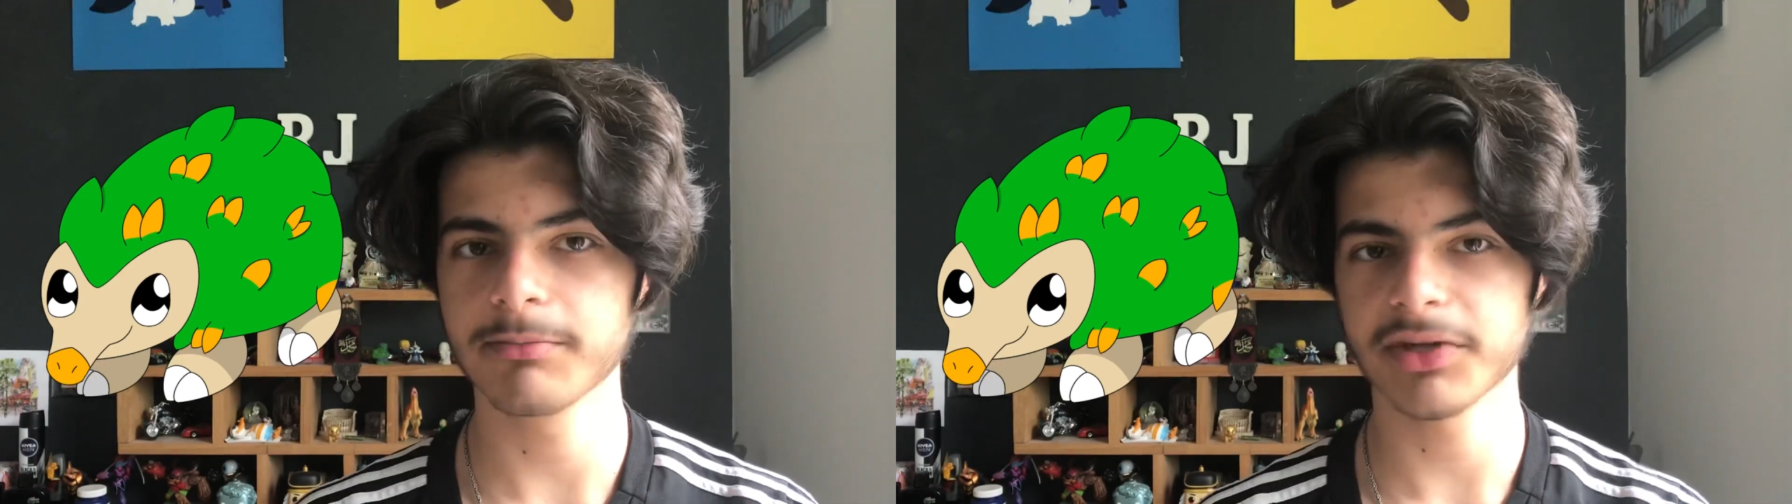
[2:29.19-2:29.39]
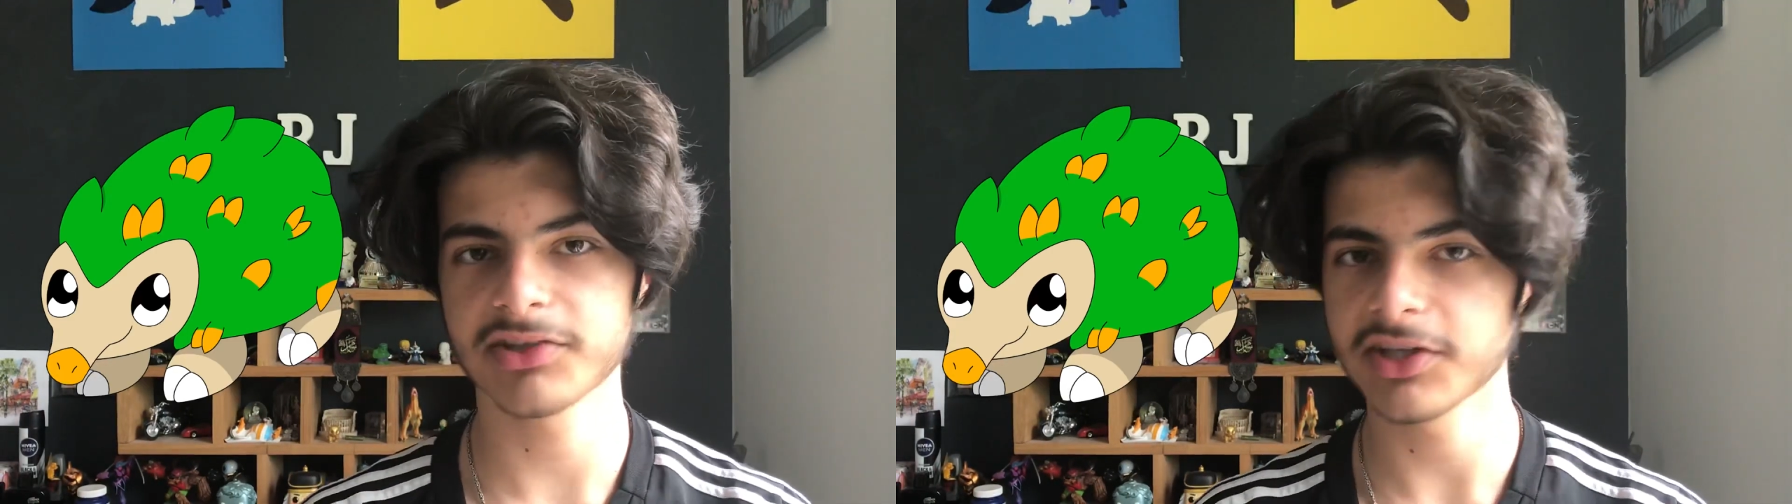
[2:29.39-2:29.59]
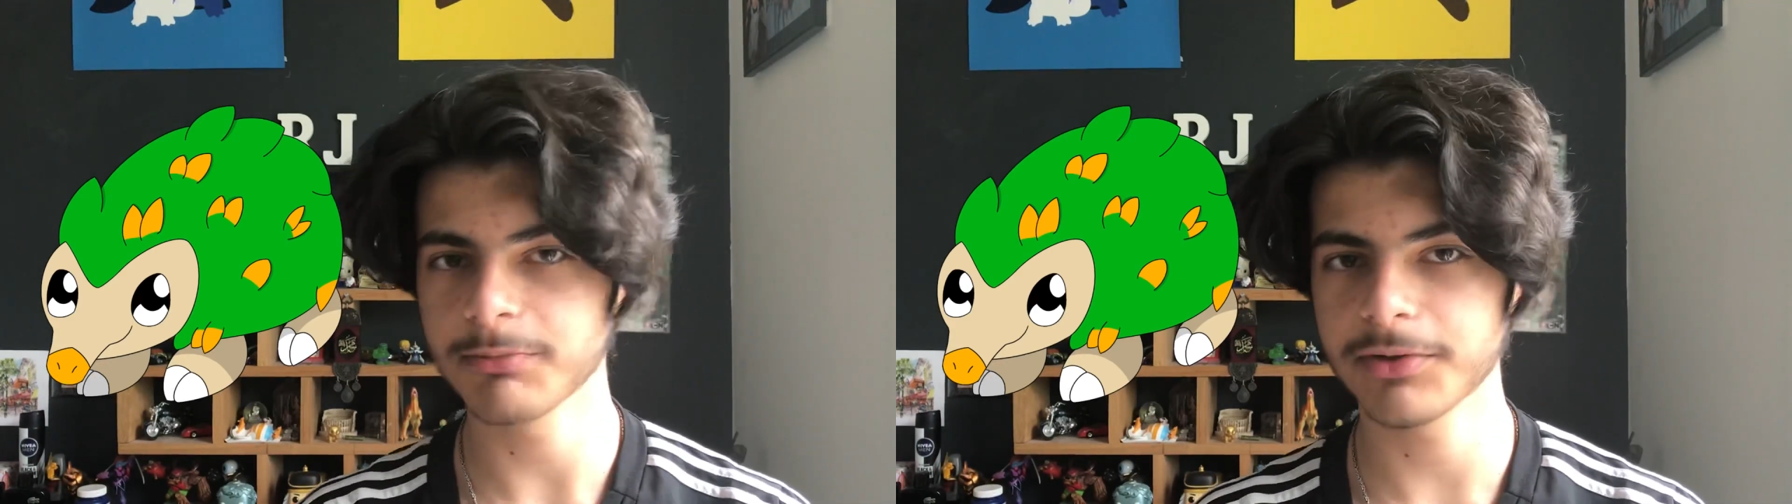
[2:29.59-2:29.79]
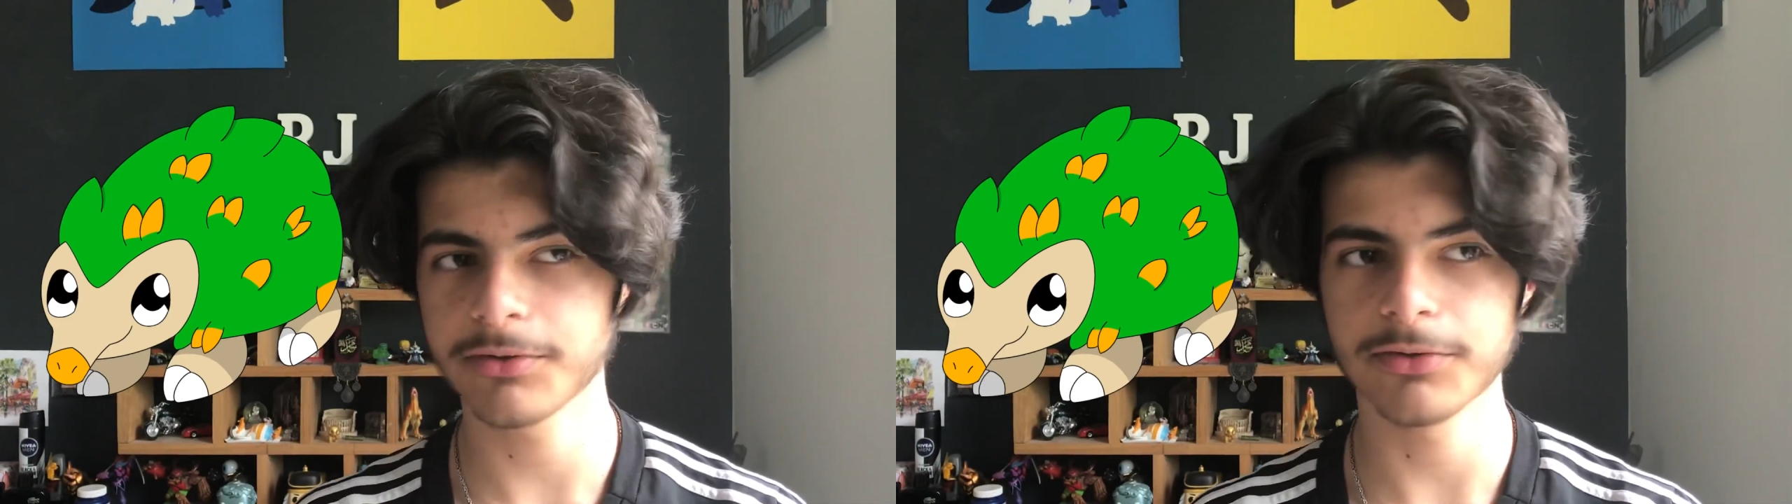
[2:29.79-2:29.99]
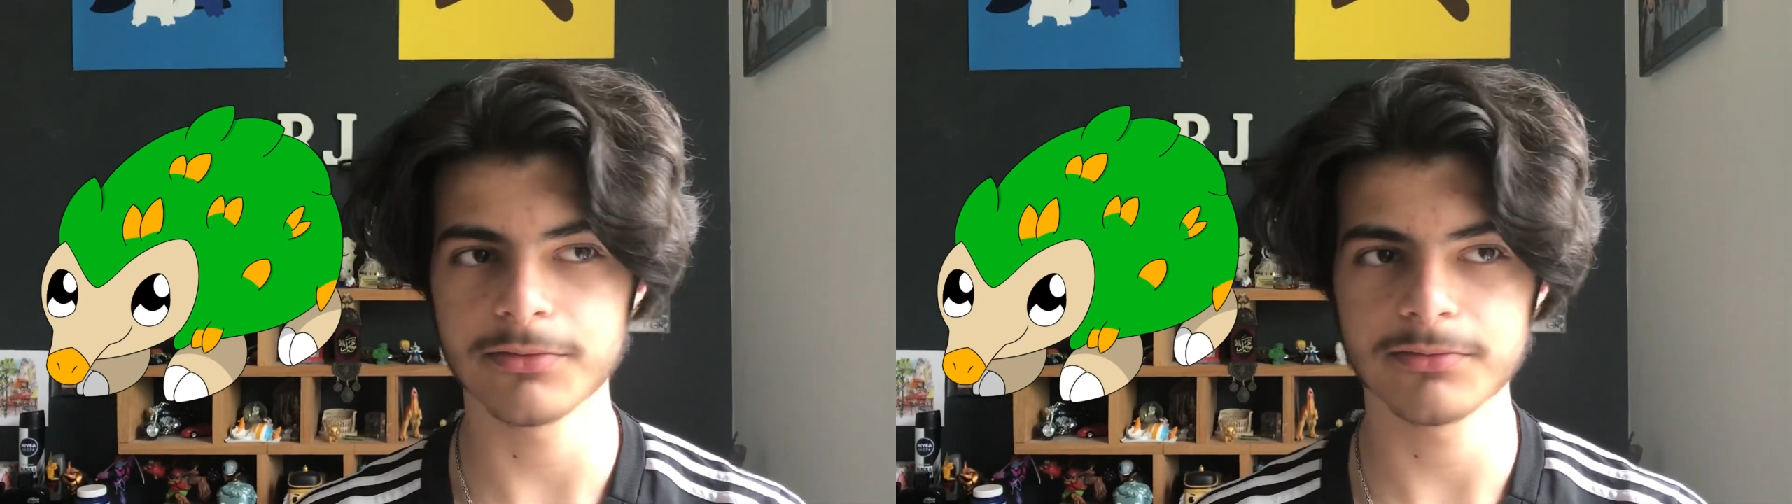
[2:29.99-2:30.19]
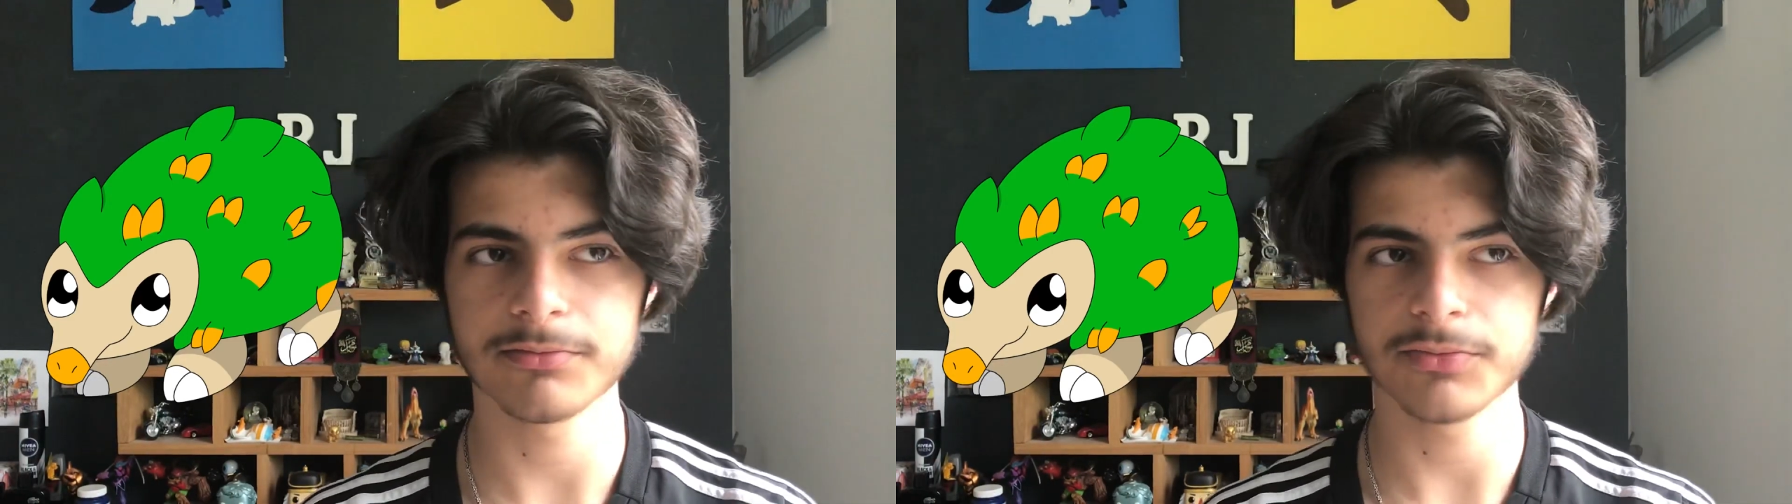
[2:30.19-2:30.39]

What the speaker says: mixing imperial